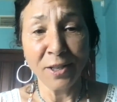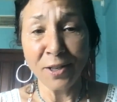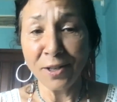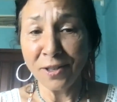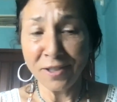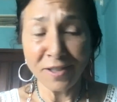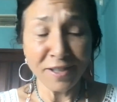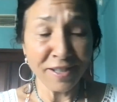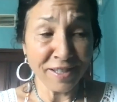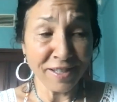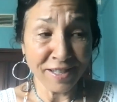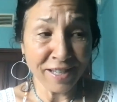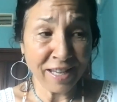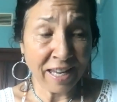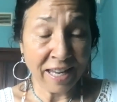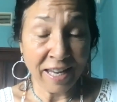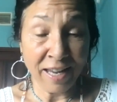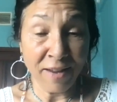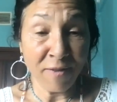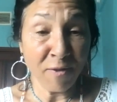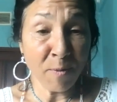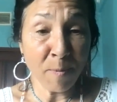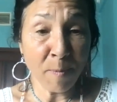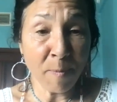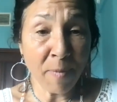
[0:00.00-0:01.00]
You just
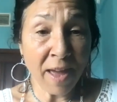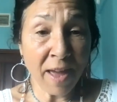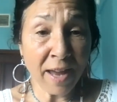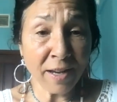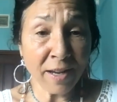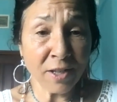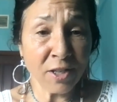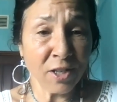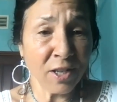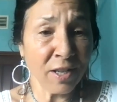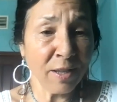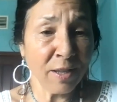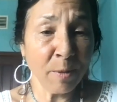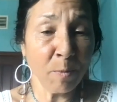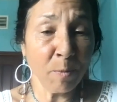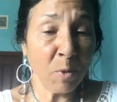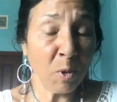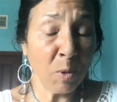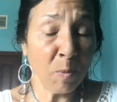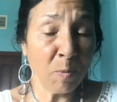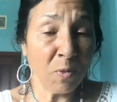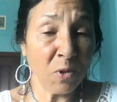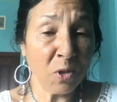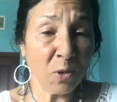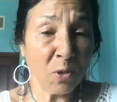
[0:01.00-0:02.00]
give it back to the
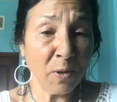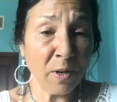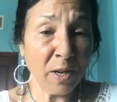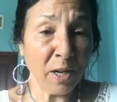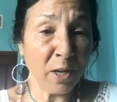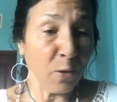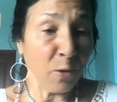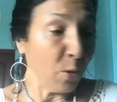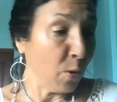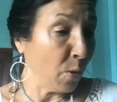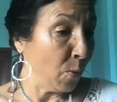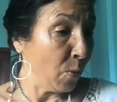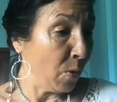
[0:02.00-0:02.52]
perpetrator